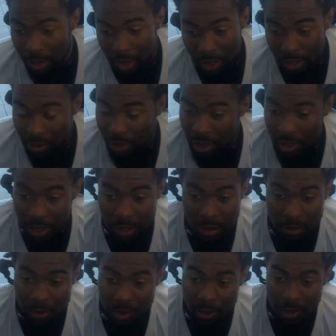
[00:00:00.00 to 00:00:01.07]
he's trying to get
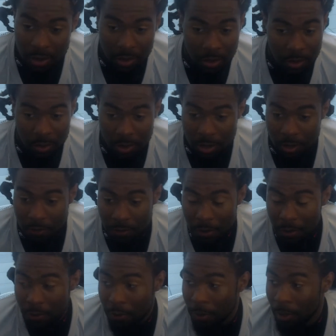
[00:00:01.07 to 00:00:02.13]
us ready to win some
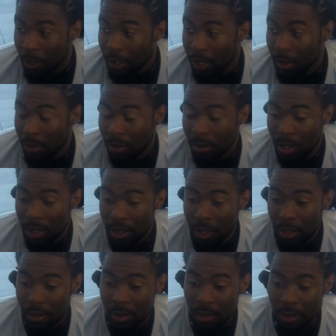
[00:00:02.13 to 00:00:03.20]
football games around
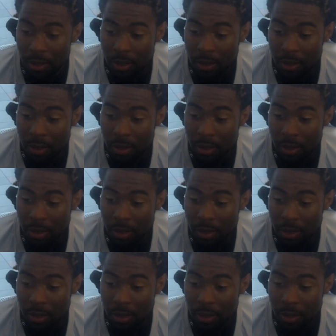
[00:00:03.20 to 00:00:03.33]
here.